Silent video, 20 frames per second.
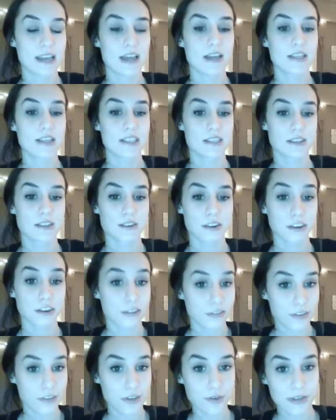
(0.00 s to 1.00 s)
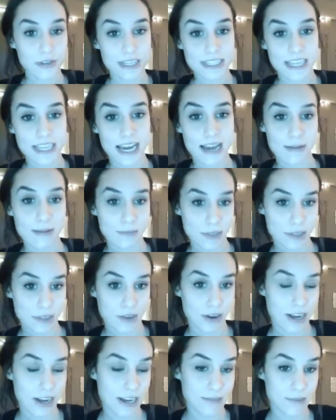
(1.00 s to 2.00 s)
So the reviewing time does
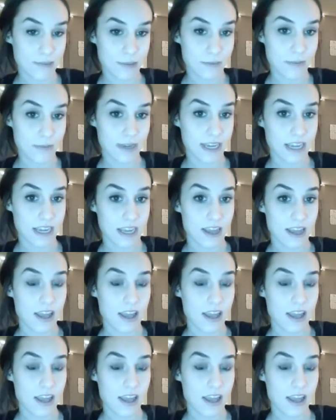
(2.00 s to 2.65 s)
not have to be